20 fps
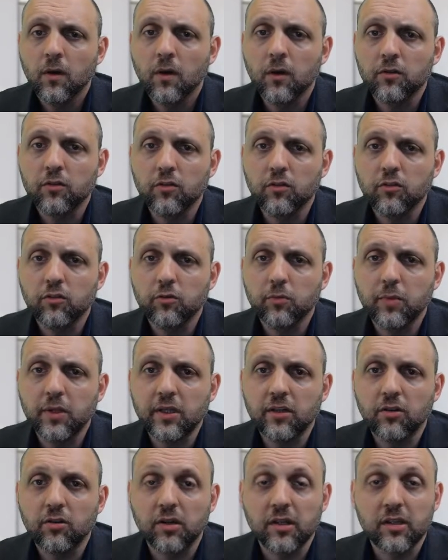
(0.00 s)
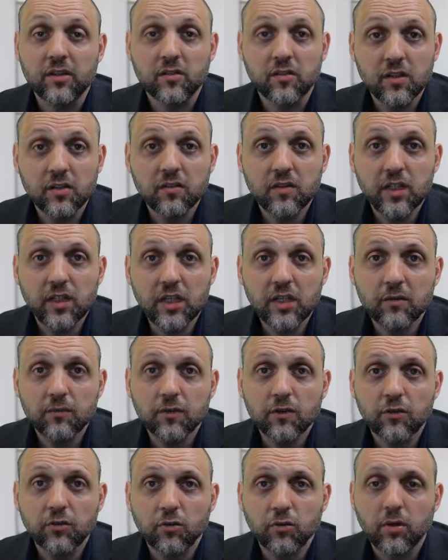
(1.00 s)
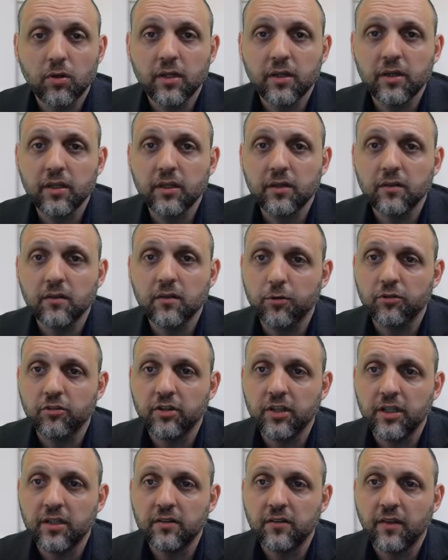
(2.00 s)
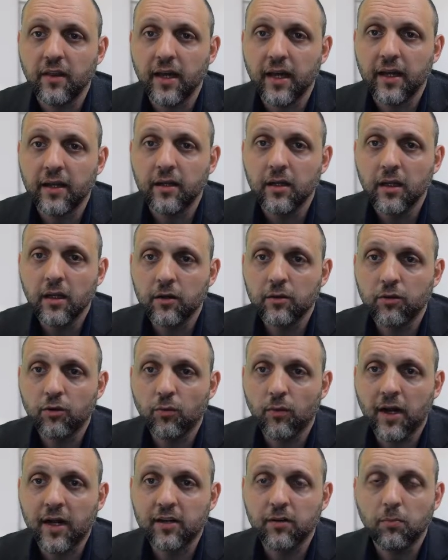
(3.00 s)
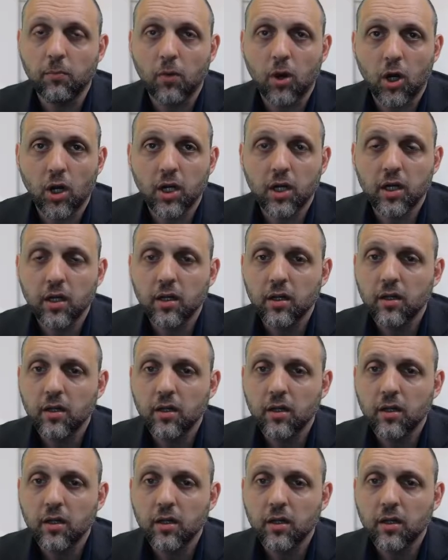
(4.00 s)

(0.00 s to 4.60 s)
so this will be your existing inventory that precedes that direct mark